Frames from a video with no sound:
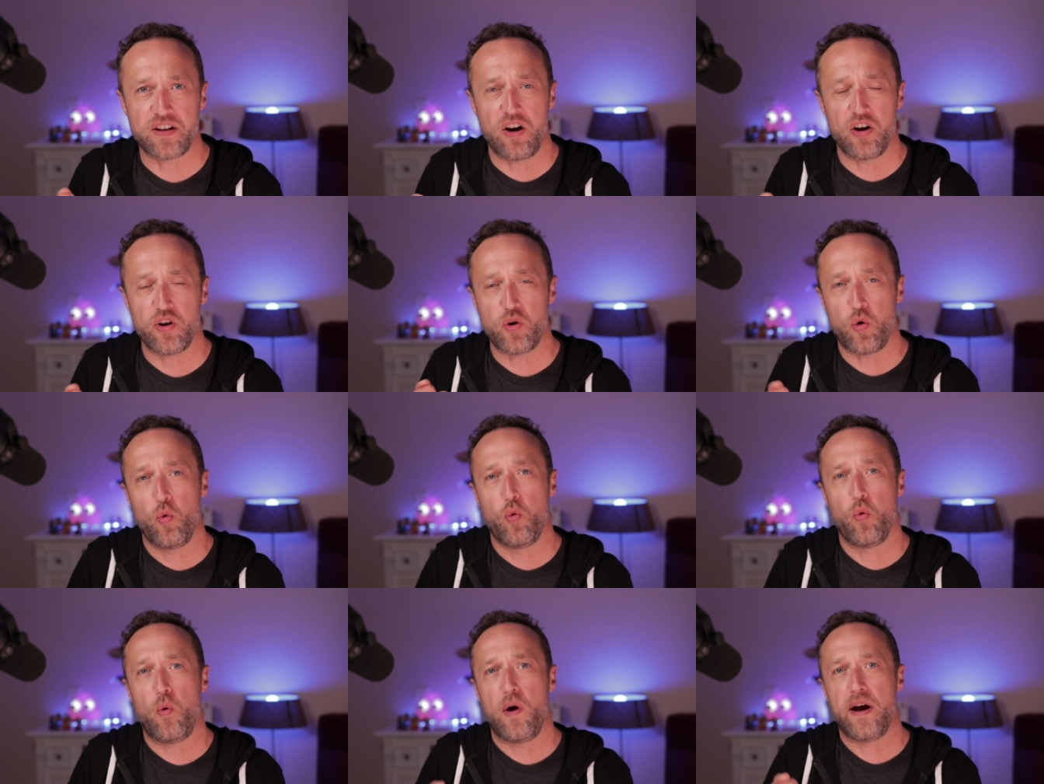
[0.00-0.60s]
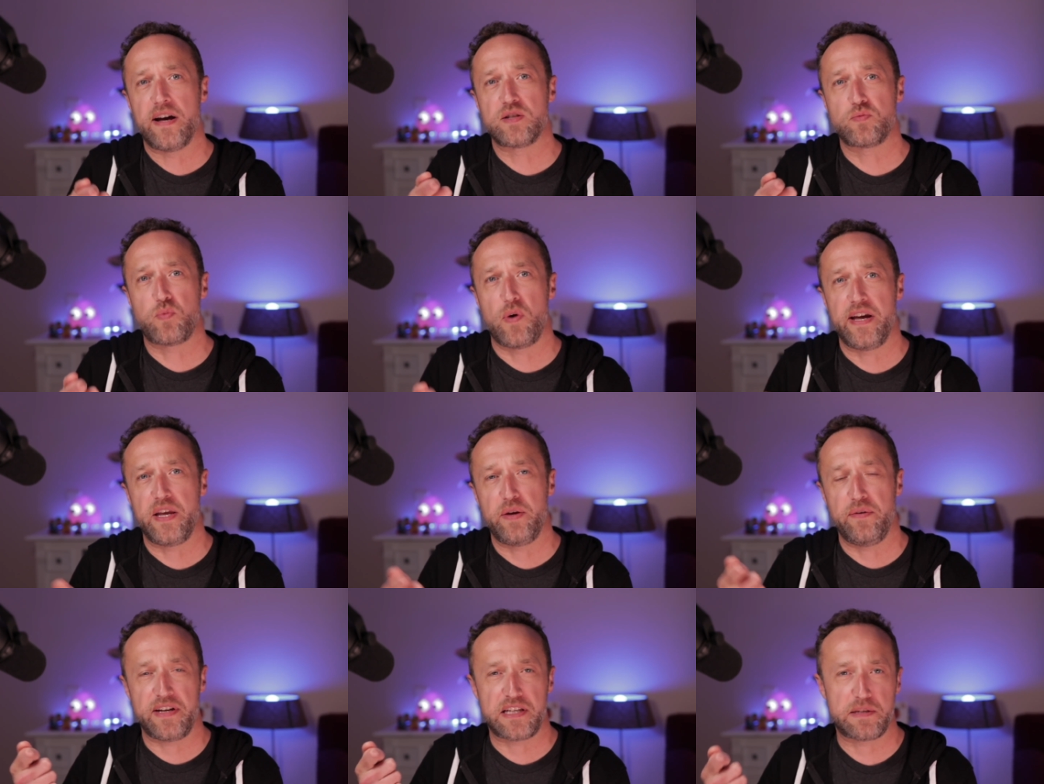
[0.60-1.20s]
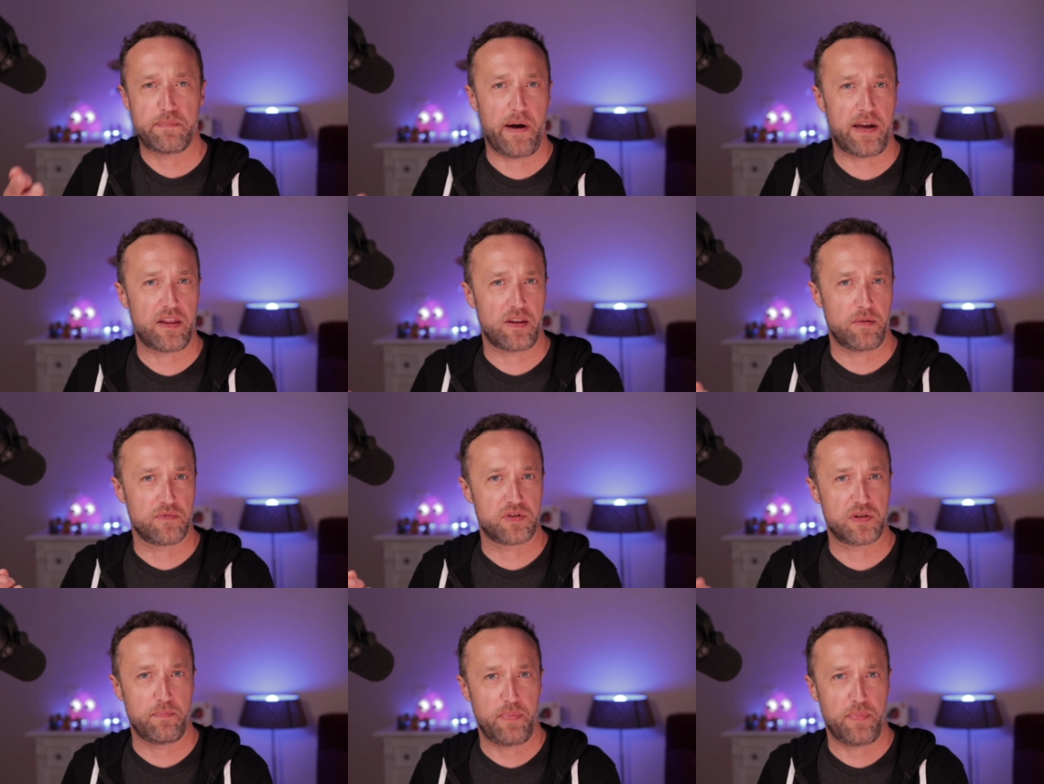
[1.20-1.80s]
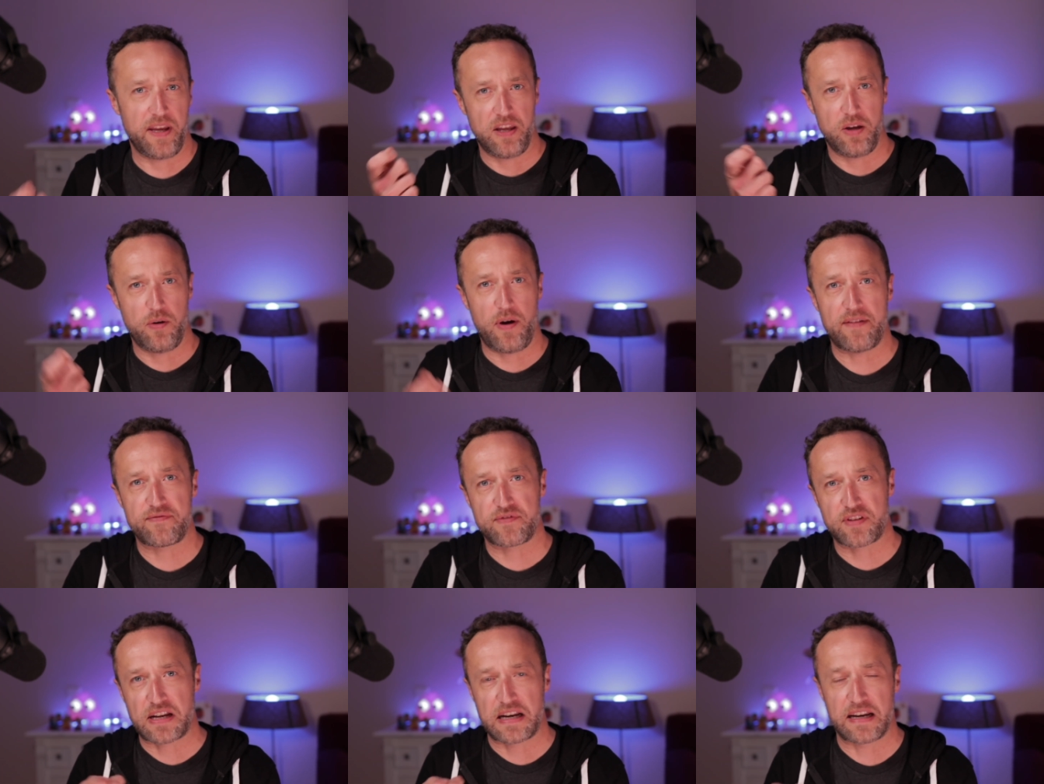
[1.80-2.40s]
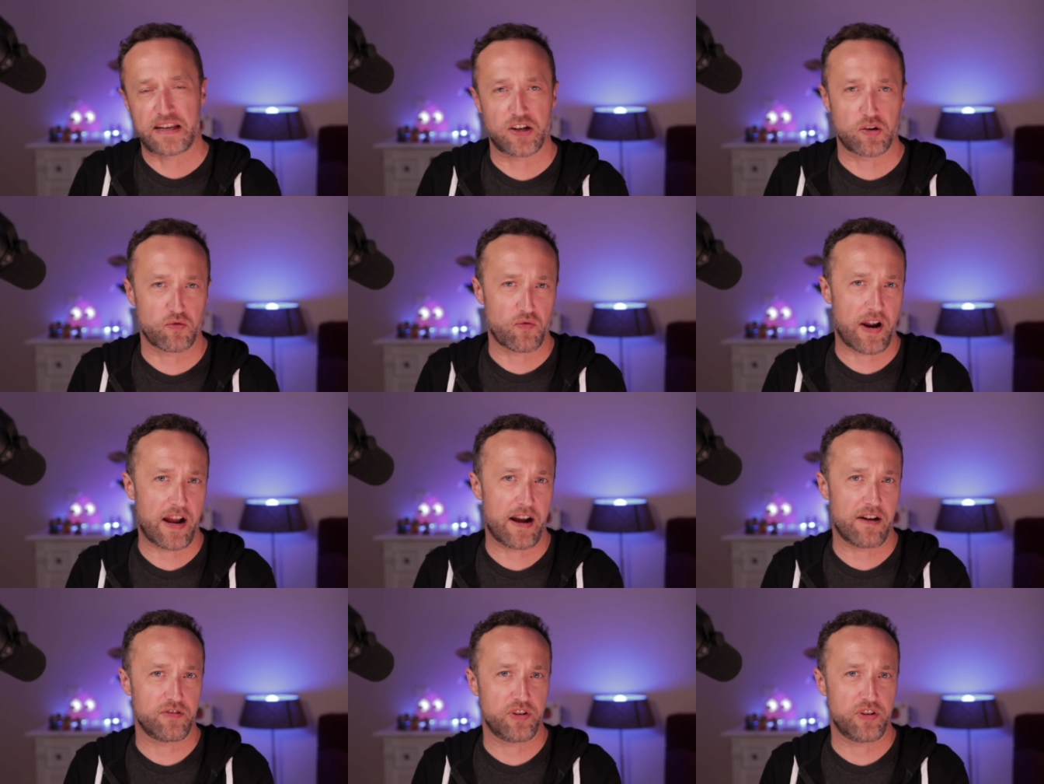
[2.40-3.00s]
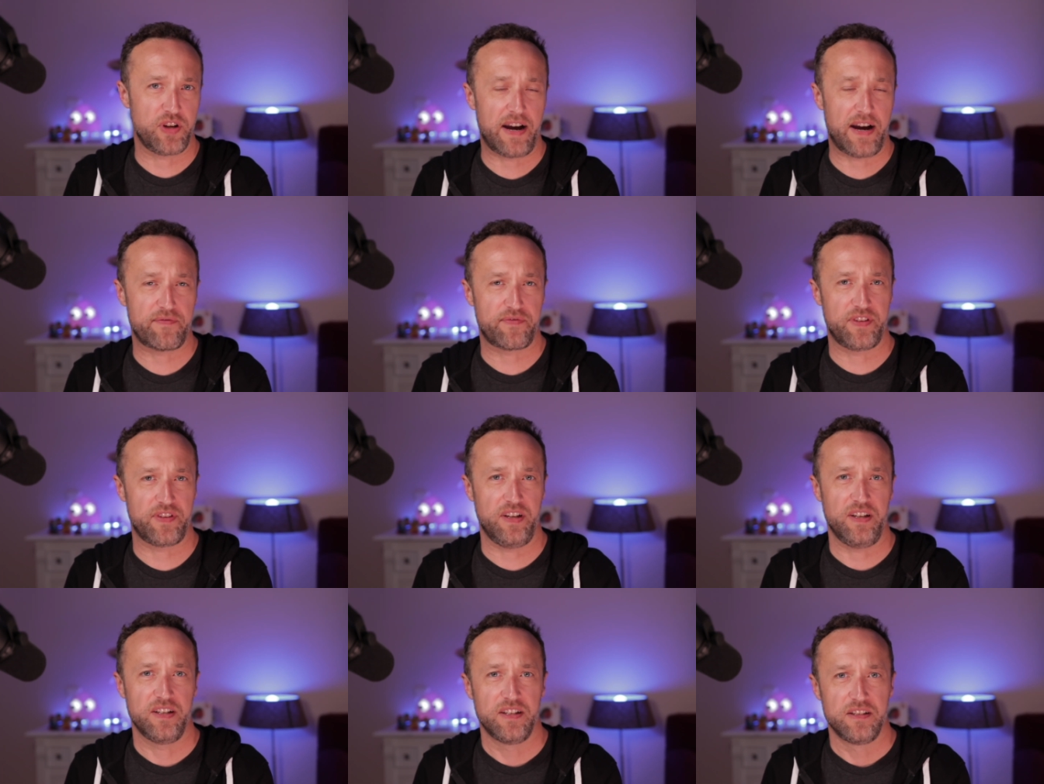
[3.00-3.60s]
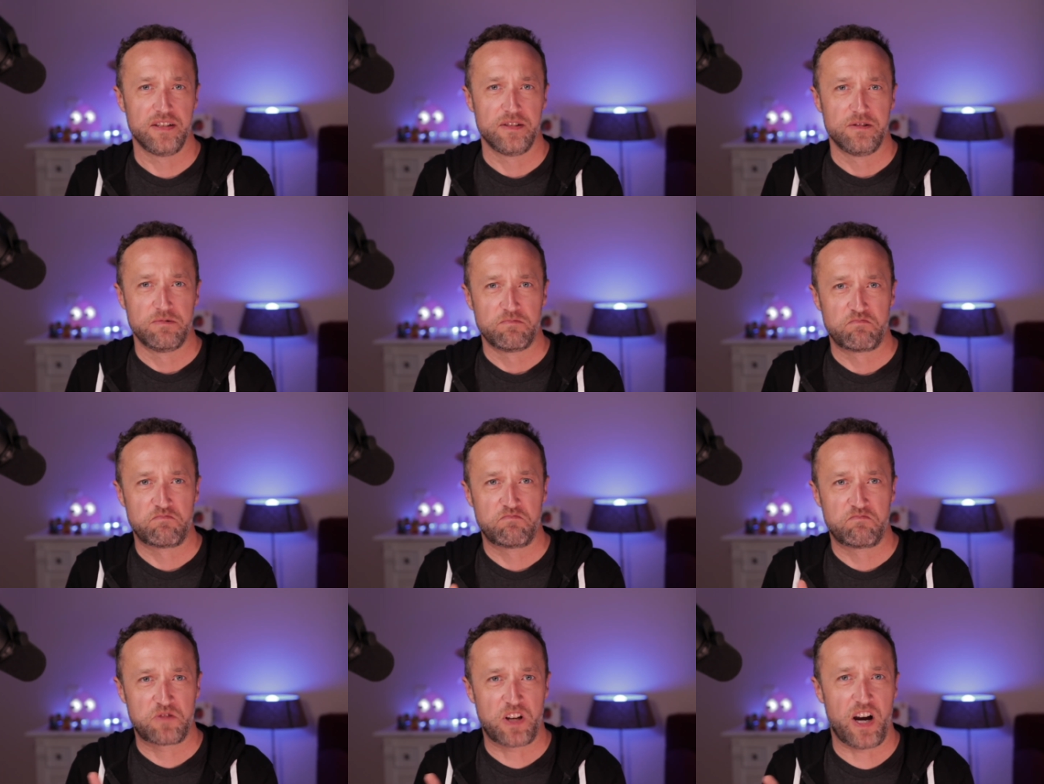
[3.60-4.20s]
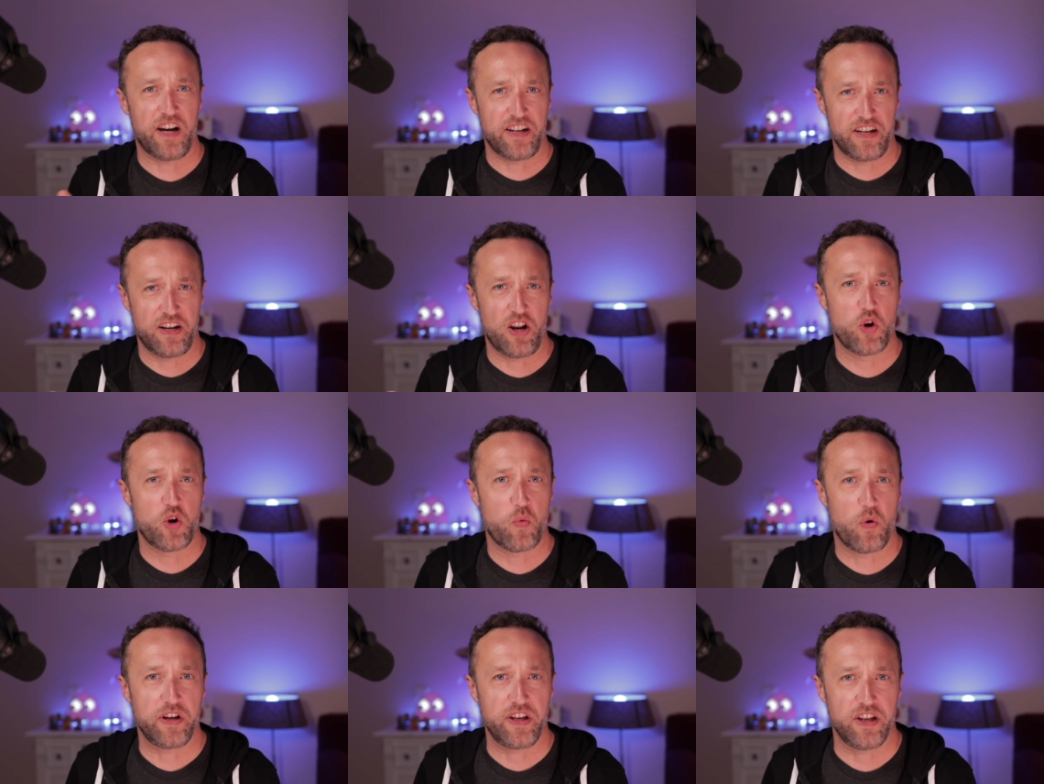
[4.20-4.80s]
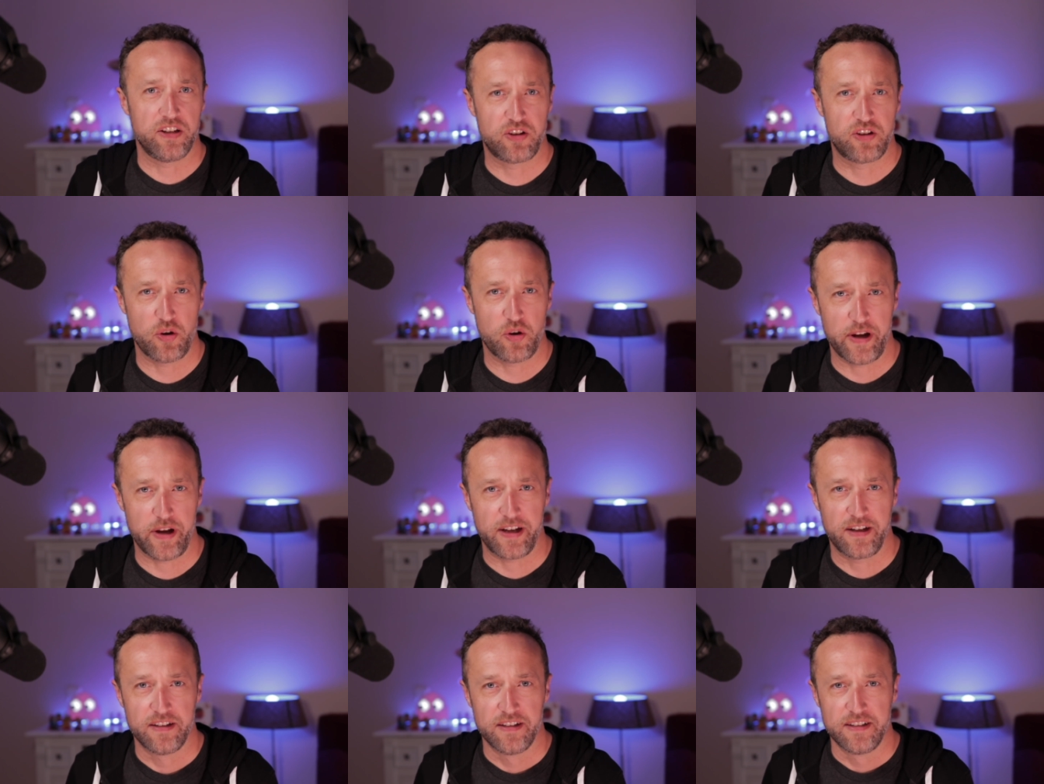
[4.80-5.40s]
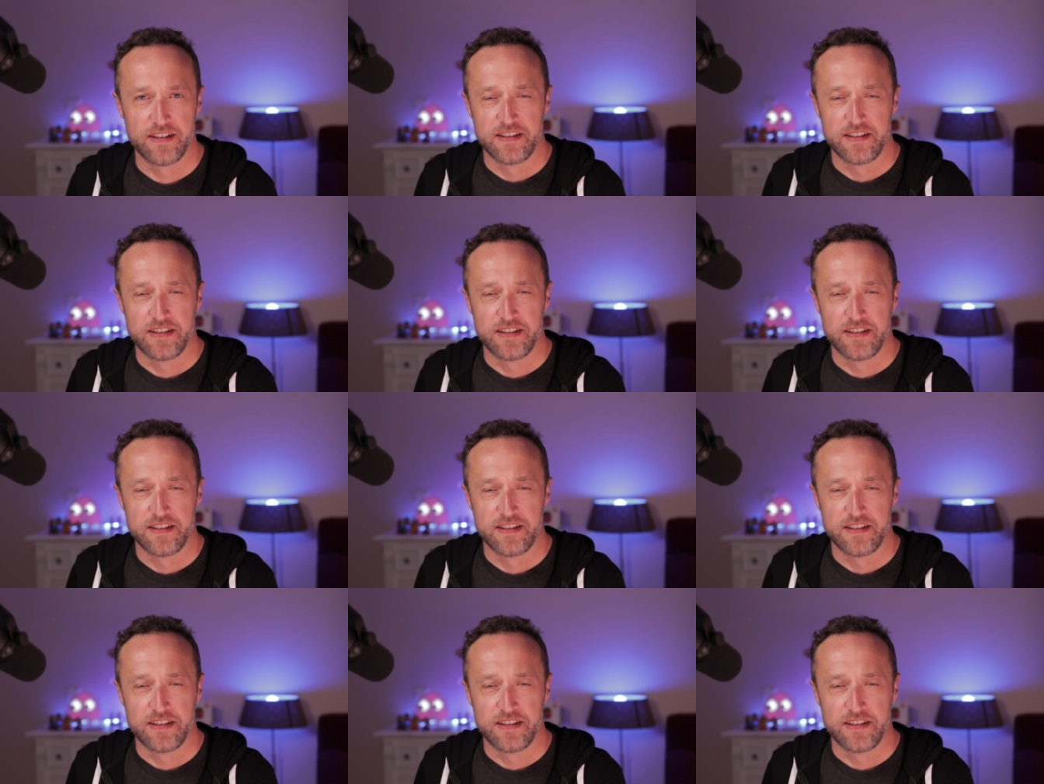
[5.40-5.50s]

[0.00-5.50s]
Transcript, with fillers: aren't always where you expect them to be. You have to click around. You have to kind of know what you're doing.